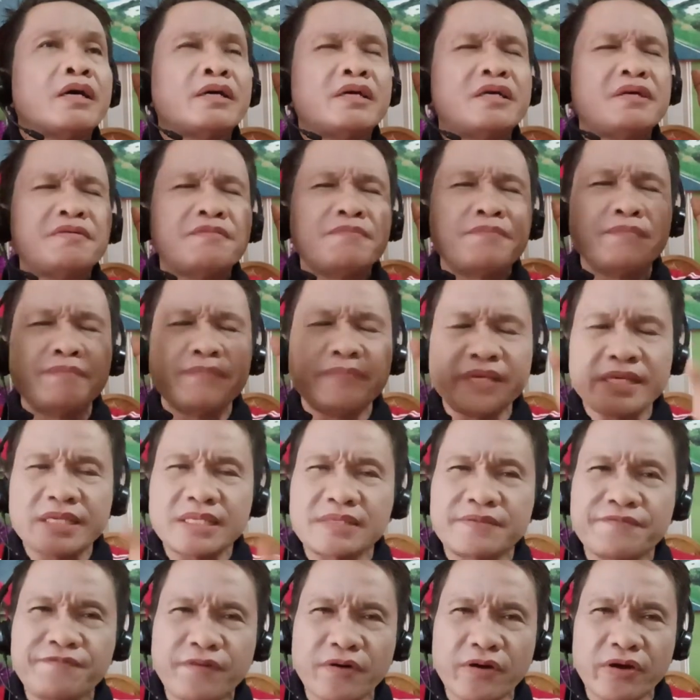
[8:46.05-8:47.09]
her
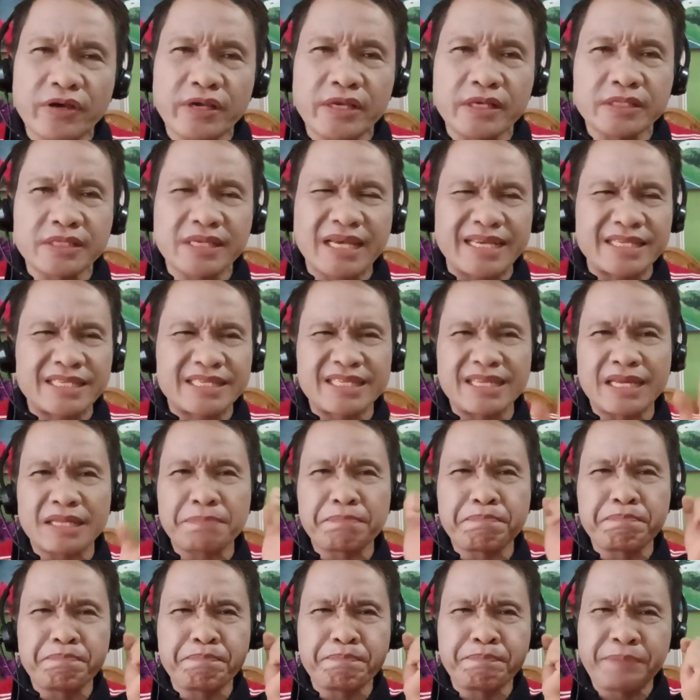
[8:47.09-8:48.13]
mixed voice has
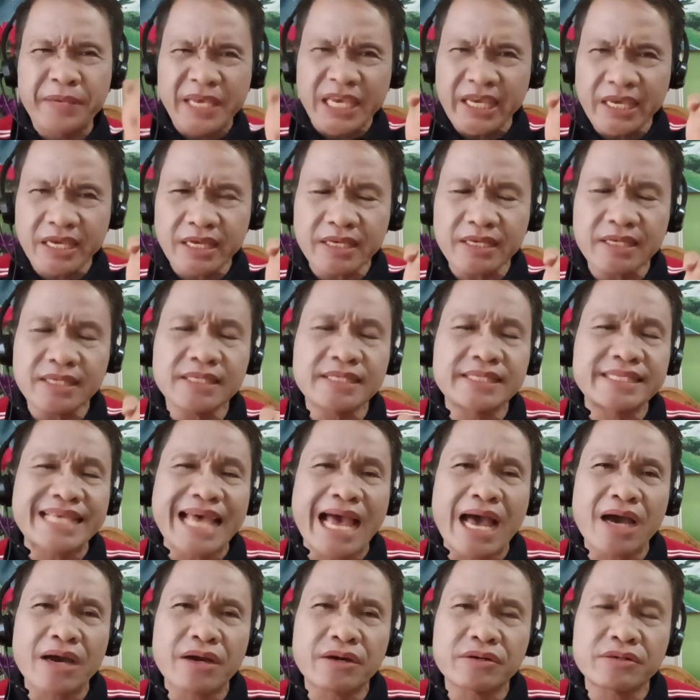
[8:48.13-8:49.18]
that ping
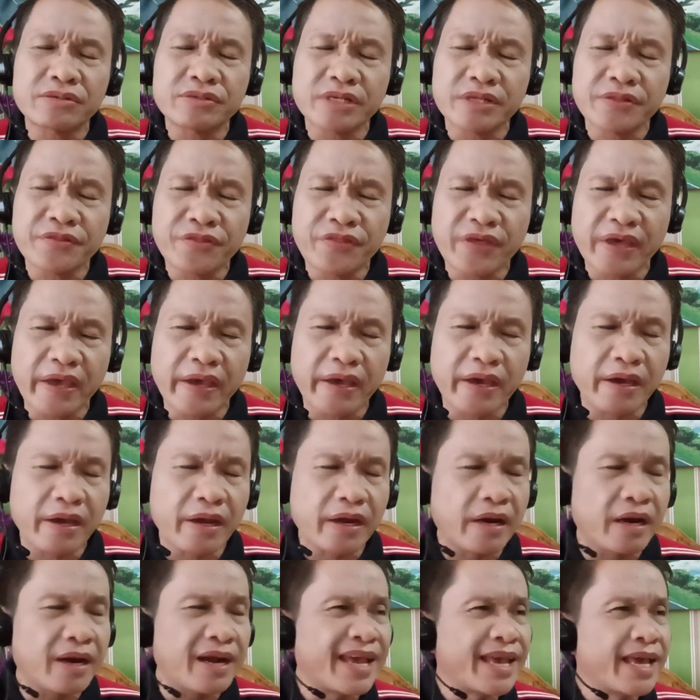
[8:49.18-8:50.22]
sound in
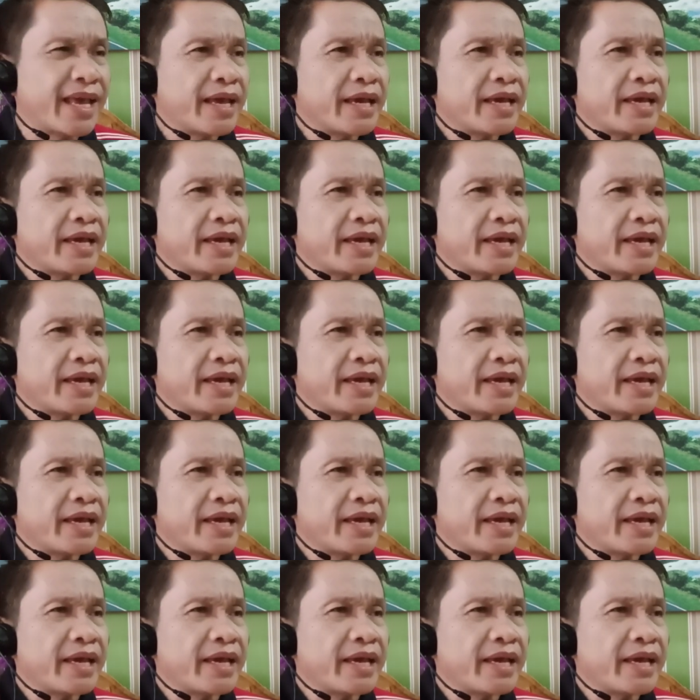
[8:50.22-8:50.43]
there.